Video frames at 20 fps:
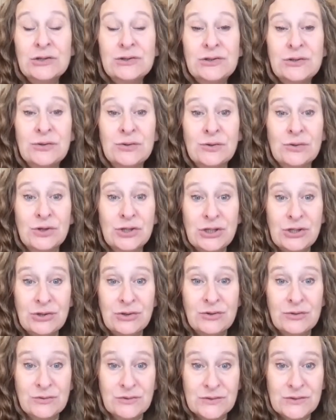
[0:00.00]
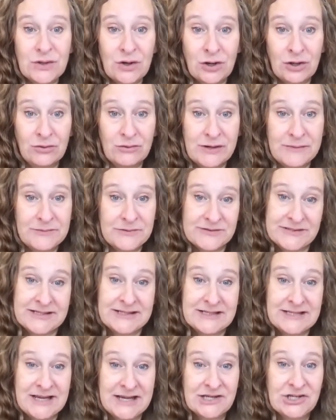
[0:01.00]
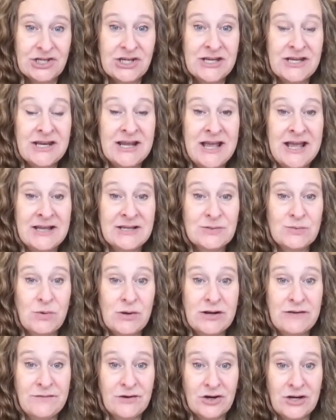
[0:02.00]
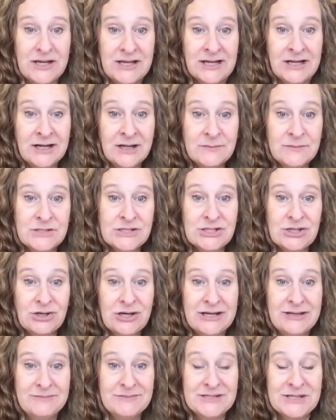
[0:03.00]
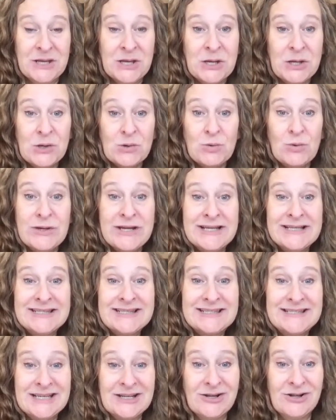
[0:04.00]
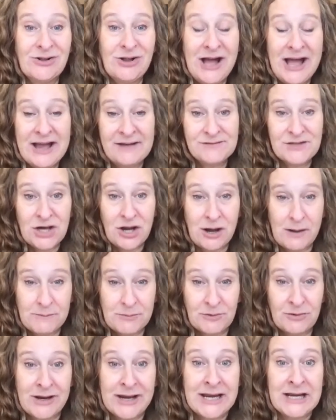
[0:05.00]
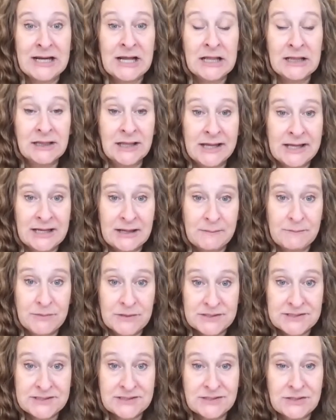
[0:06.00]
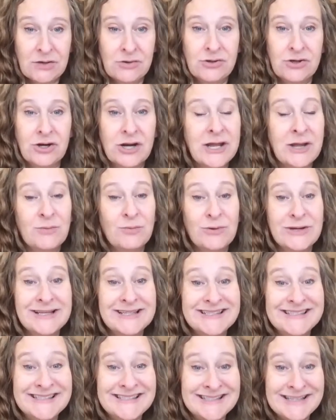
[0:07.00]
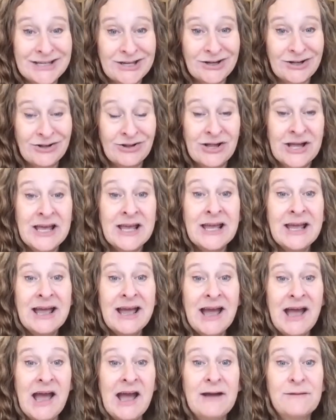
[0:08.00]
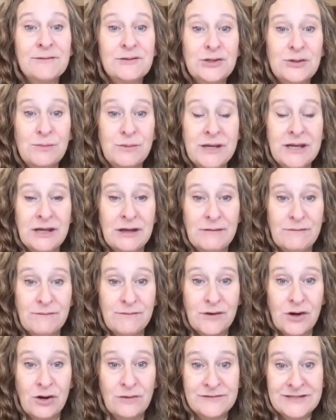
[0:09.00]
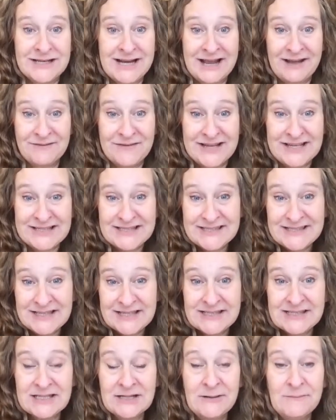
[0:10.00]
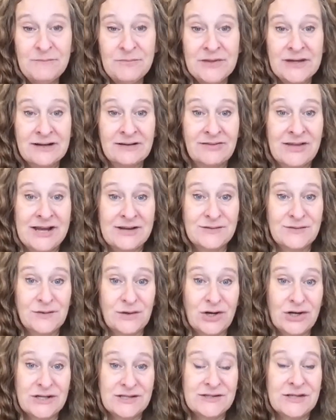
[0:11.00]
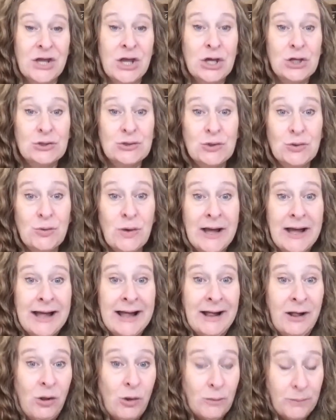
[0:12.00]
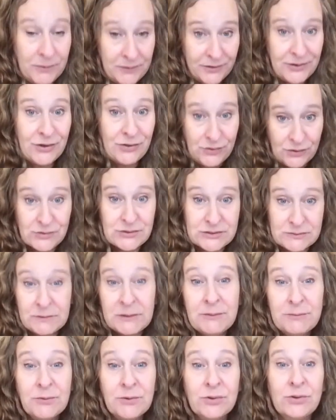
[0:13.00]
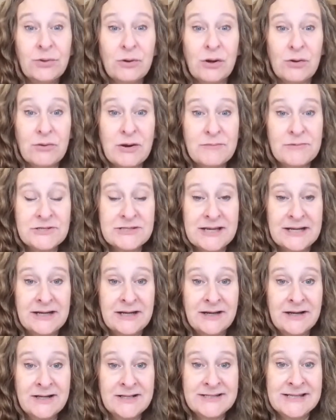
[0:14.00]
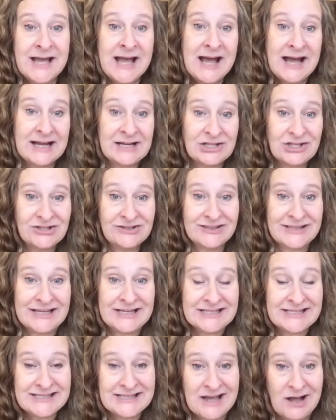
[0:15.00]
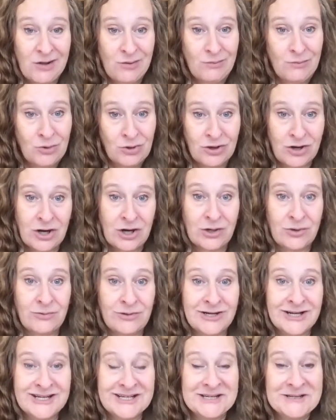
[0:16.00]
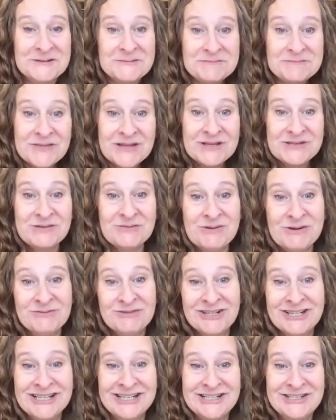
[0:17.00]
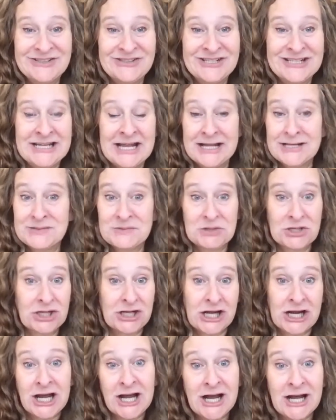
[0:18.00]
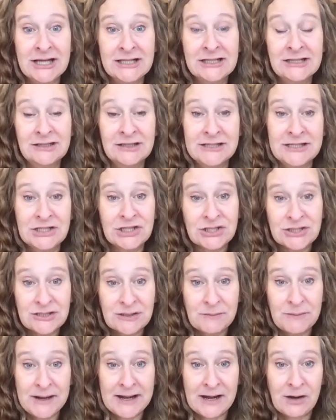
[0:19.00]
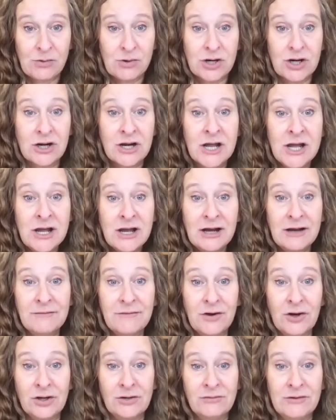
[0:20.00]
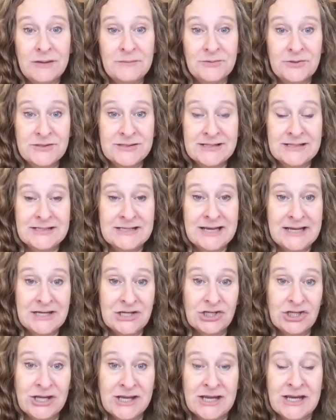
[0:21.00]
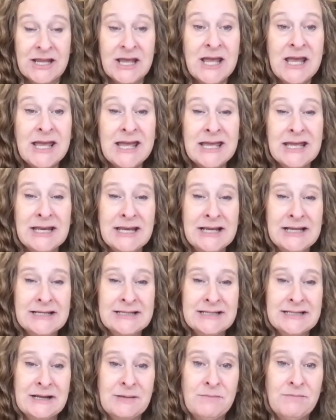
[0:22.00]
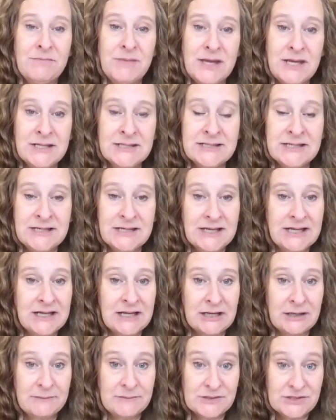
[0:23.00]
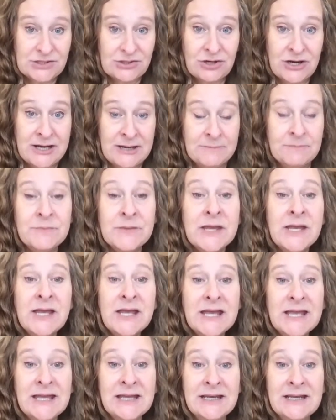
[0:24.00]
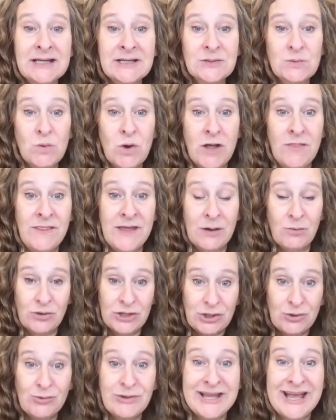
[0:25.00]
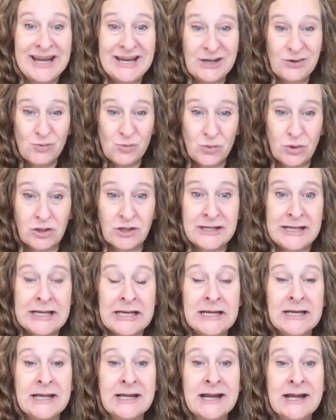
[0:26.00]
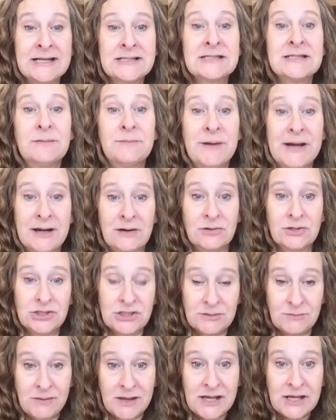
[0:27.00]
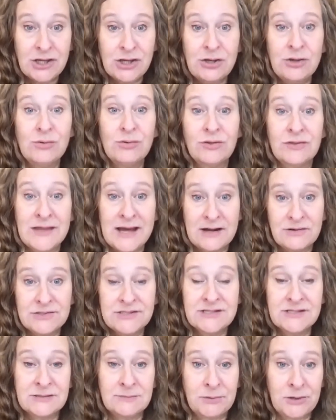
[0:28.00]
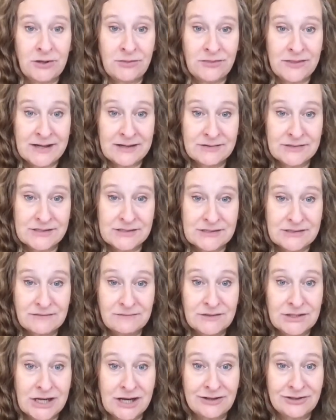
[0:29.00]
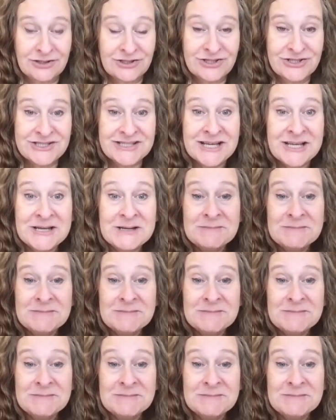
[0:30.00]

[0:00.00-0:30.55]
to use art representation as one of our income streams, we still have to operate like a business owner, and we still have to be involved and have a system that allows for us to help those people who are representing us actually sell more artwork. So what we're going to do today is we're going to unleash the power of art representation. It is an amazing income stream. It is one that when you get it working, it has the power to make you thousands upon thousands of dollars.